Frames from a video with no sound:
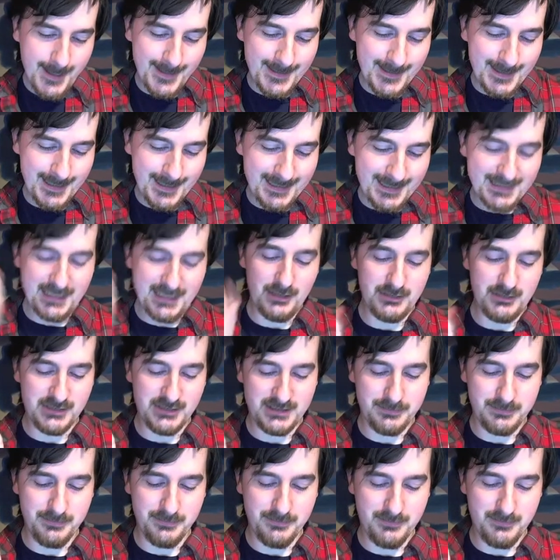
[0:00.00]
he
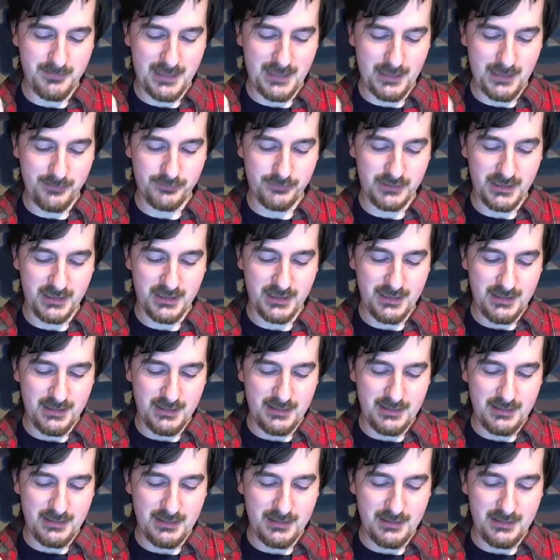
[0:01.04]
tells Alfred
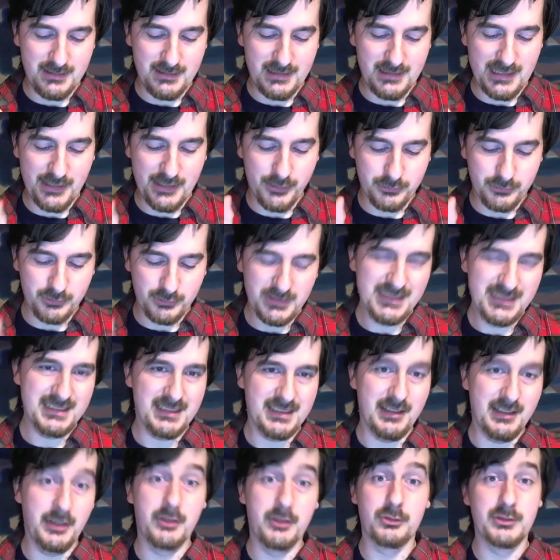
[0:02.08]
that the
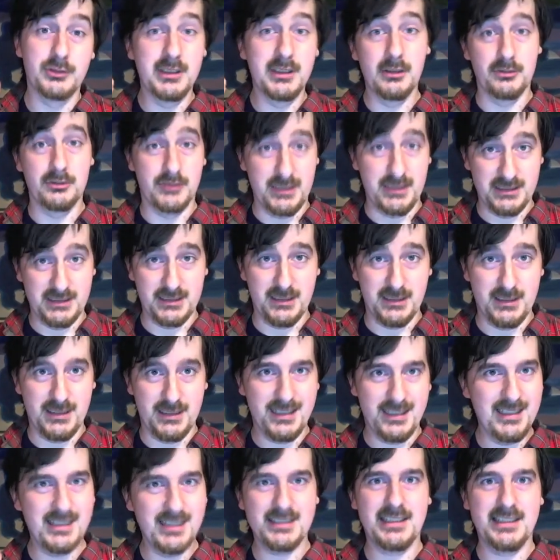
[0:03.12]
reason, the real reason,
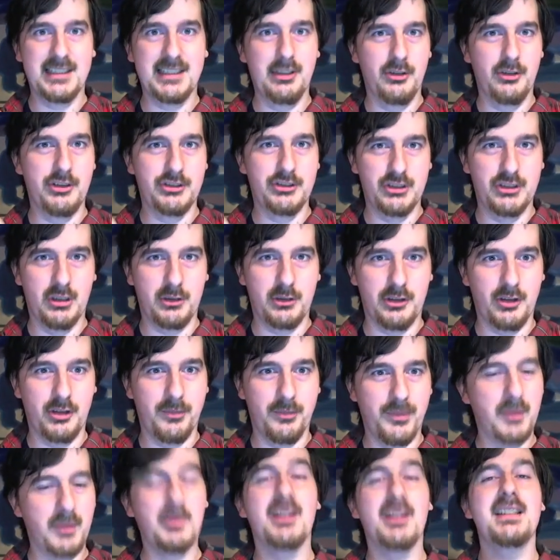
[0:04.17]
he doesn't kill the
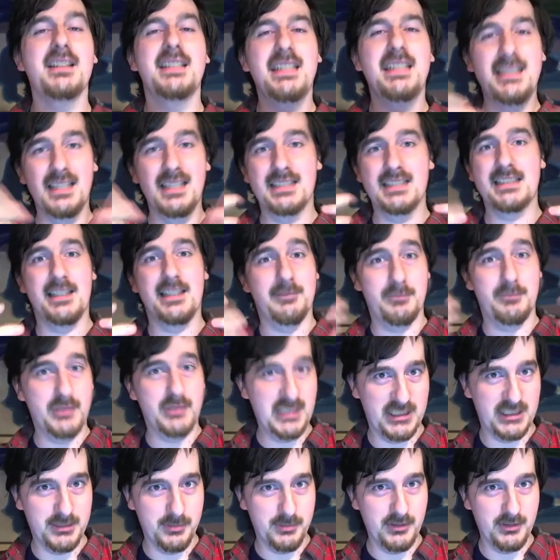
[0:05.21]
Joker. Well, he does have
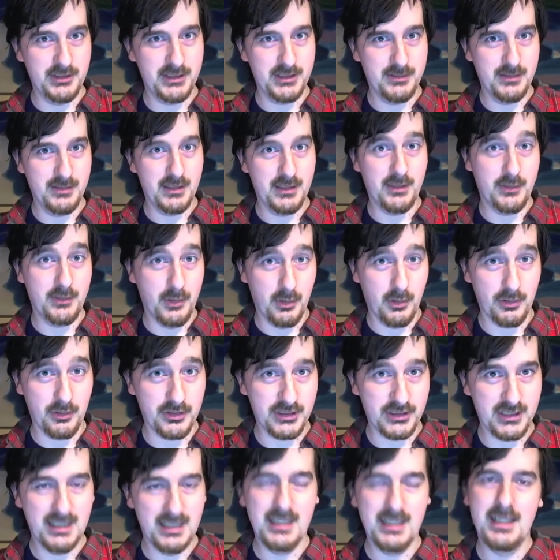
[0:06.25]
principles, of
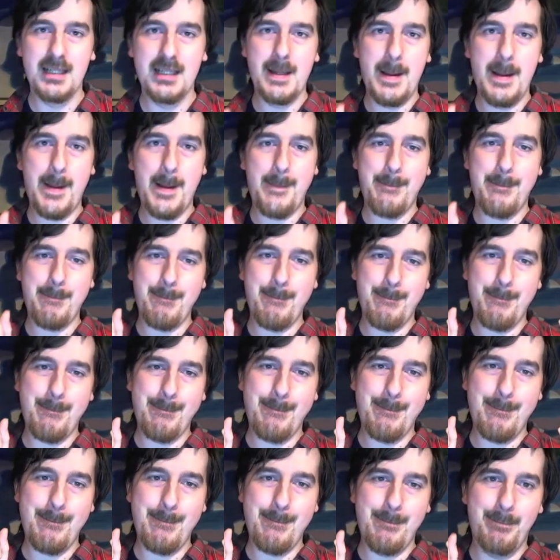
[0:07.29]
course.
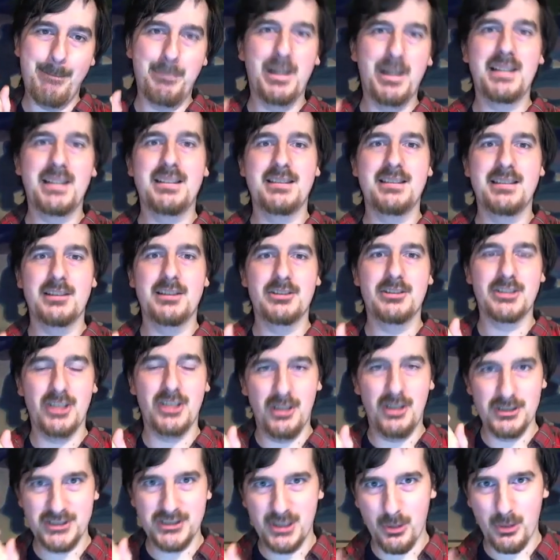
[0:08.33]
But there's
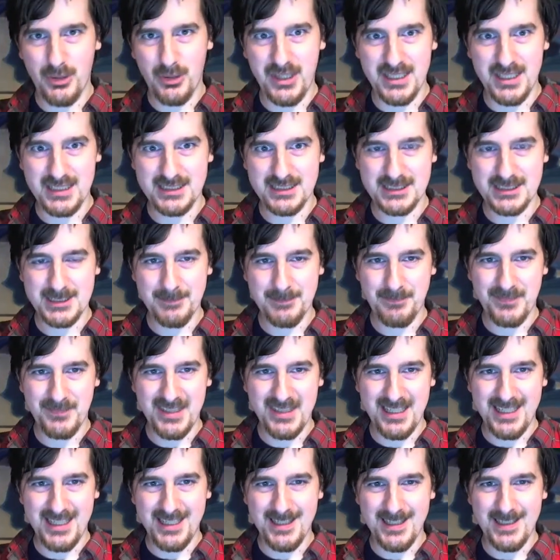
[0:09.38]
also this.
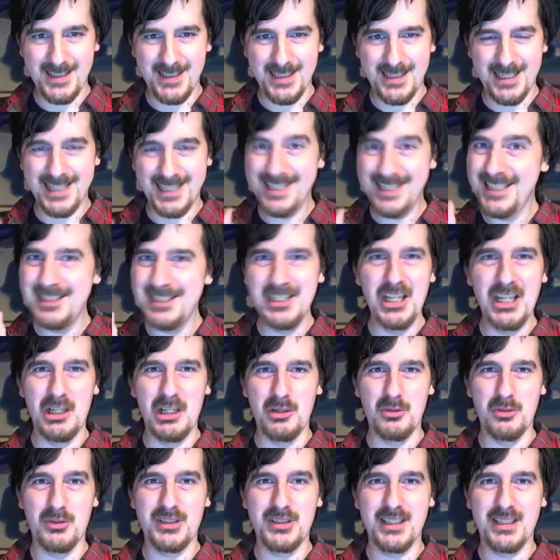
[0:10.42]
He
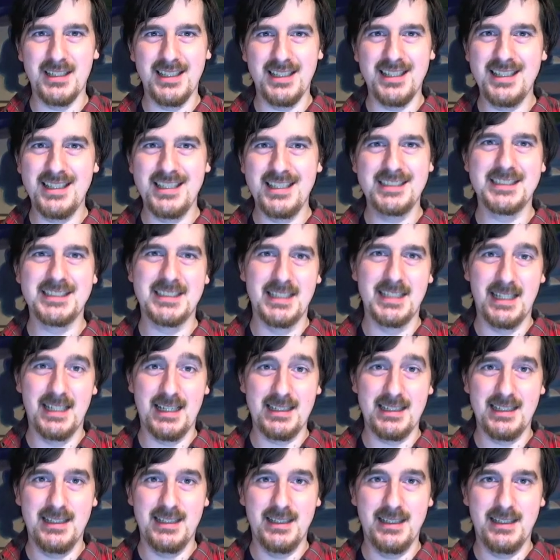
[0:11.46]
knows in his
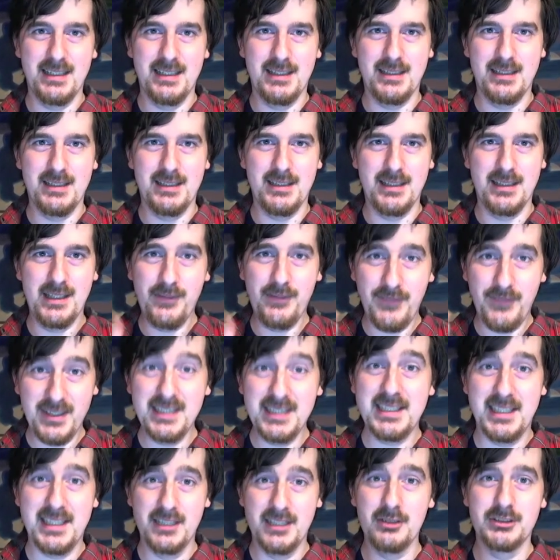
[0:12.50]
gut, if he
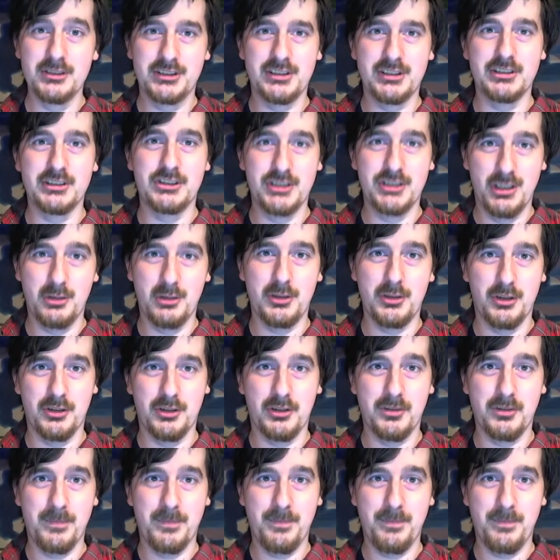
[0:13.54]
kills the Joker,